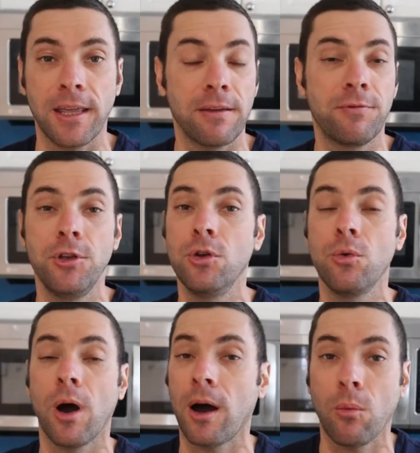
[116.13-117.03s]
if you
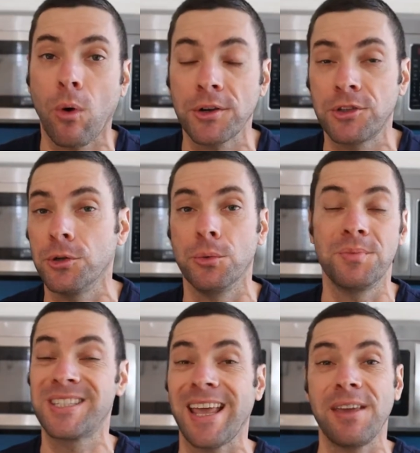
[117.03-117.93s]
want to
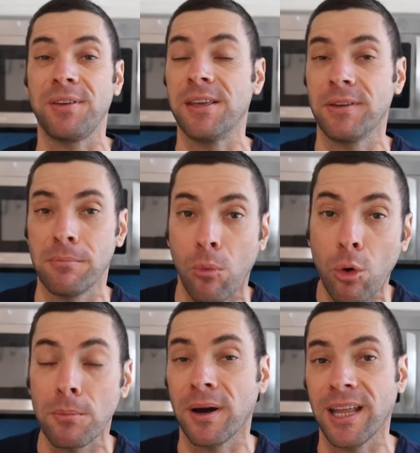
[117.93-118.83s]
save even
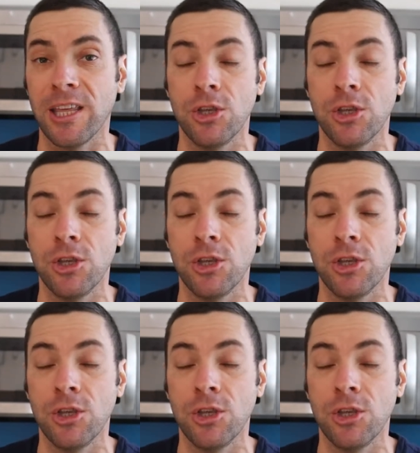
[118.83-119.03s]
more money,